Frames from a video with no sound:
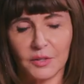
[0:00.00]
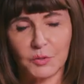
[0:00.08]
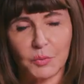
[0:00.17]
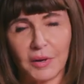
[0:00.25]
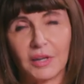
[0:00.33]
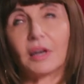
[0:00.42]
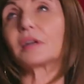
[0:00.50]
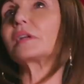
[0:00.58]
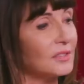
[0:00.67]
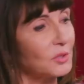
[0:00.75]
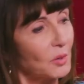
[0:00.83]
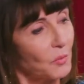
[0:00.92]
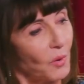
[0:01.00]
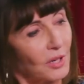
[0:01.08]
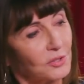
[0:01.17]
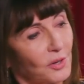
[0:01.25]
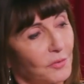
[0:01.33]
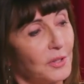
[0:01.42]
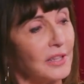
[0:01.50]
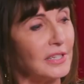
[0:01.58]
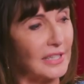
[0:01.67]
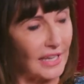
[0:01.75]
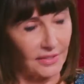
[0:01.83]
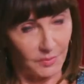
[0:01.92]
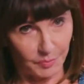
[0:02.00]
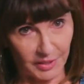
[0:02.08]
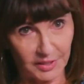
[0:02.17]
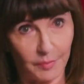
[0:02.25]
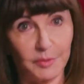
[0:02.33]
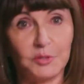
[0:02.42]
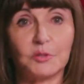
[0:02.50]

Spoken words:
he goes, why not? So he walked over to the desk, picked up a